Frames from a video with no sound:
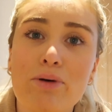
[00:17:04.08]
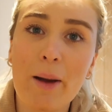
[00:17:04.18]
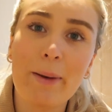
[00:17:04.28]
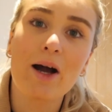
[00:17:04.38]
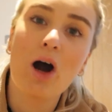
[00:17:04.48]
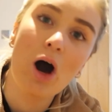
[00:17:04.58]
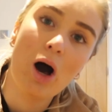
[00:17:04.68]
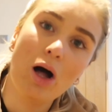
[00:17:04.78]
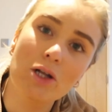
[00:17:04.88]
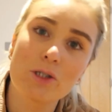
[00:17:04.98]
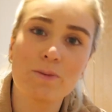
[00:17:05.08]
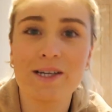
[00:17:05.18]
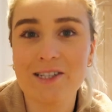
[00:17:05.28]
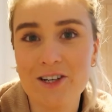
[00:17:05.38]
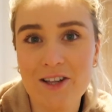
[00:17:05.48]
Primark haul, just
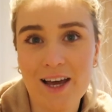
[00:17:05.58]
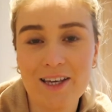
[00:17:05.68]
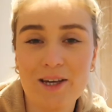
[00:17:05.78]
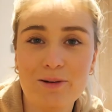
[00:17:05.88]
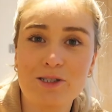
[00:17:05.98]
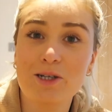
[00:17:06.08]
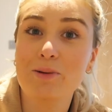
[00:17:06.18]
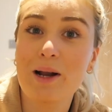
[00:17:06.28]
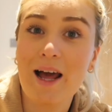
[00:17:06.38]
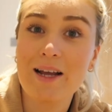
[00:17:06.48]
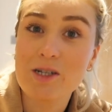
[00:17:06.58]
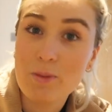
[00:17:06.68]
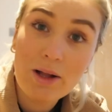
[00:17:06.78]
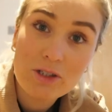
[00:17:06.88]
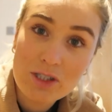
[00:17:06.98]
because I know that you do like
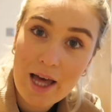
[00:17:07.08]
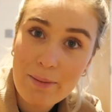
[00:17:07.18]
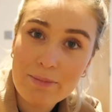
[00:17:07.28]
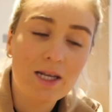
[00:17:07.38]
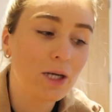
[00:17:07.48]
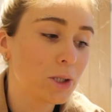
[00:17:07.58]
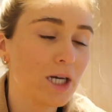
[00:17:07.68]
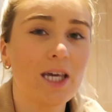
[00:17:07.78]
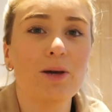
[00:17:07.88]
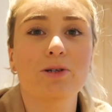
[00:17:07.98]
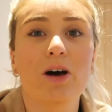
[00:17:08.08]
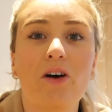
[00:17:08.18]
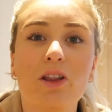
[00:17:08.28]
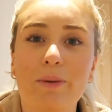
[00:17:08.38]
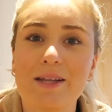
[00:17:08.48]
to watch them, so I'll show you sort of
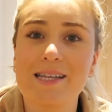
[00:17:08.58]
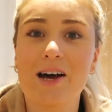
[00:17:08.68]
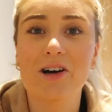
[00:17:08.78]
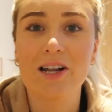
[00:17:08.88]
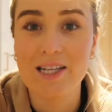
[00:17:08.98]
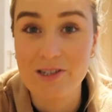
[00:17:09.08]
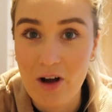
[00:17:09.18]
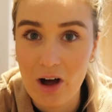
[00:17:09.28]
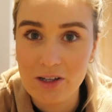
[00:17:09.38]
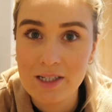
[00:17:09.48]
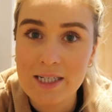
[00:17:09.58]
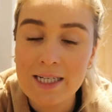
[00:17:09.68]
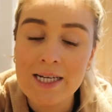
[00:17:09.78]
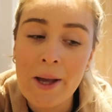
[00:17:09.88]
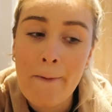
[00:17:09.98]
all the bits that I got later on.
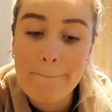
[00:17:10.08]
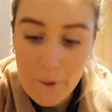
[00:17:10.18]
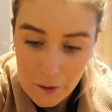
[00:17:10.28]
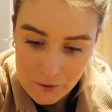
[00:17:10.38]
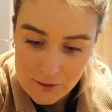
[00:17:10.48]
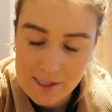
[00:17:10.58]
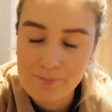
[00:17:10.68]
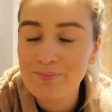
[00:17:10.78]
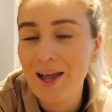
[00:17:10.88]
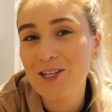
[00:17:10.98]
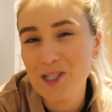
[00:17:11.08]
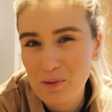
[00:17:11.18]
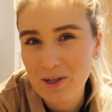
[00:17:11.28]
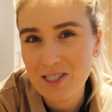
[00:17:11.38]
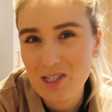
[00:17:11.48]
But I
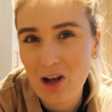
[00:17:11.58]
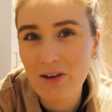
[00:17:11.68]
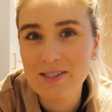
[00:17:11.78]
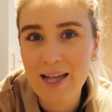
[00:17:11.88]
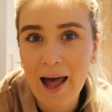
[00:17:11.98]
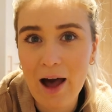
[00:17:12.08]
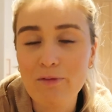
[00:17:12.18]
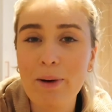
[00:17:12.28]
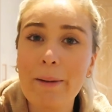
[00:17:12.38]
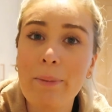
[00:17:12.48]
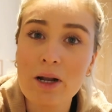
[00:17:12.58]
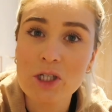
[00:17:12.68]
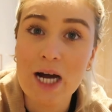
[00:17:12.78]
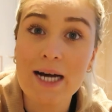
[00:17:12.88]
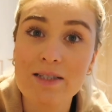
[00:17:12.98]
just wanted to sort of start off by
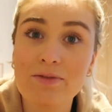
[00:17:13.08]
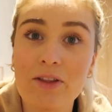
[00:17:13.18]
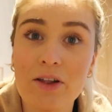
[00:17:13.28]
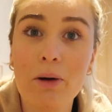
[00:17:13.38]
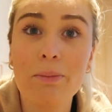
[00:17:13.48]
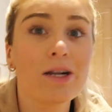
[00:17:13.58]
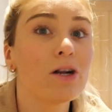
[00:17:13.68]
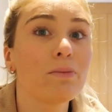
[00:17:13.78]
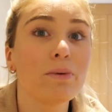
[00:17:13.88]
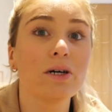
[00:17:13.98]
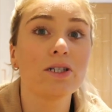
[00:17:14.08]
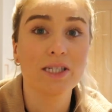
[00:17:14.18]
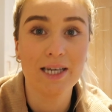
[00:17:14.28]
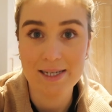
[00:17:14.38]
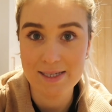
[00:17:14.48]
apologising for there not being an upload
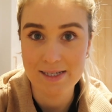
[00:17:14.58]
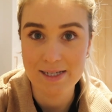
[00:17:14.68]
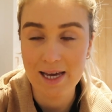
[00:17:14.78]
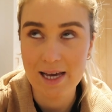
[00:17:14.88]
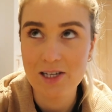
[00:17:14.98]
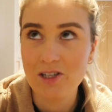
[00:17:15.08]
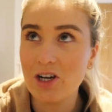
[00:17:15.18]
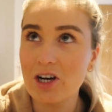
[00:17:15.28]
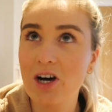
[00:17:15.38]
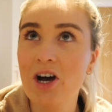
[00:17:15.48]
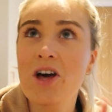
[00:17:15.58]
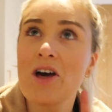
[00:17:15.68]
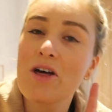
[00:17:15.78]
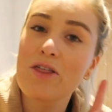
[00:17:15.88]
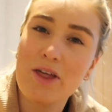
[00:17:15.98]
yesterday, so
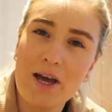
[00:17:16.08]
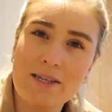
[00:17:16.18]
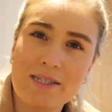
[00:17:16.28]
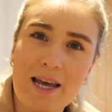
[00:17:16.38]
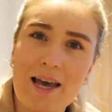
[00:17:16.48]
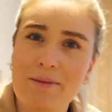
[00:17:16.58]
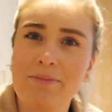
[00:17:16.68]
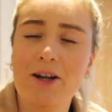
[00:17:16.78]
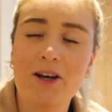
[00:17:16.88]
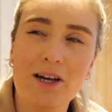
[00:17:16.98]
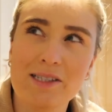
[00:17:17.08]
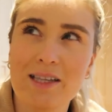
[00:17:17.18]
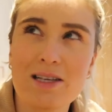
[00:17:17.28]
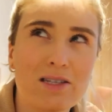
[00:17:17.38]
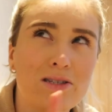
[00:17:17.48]
Thursday. I know y'all
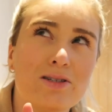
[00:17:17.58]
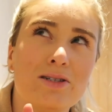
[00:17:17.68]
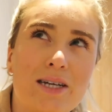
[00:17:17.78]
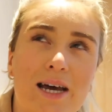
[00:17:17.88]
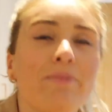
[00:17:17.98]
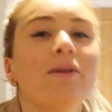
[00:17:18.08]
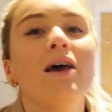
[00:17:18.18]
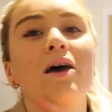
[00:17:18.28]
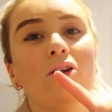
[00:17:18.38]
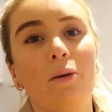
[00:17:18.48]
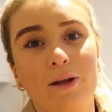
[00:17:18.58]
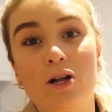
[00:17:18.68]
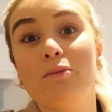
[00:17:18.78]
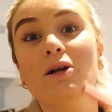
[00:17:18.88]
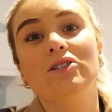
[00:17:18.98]
seen this on Sunday. Not being
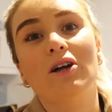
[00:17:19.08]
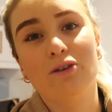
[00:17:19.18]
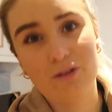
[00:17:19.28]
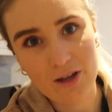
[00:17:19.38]
an upload on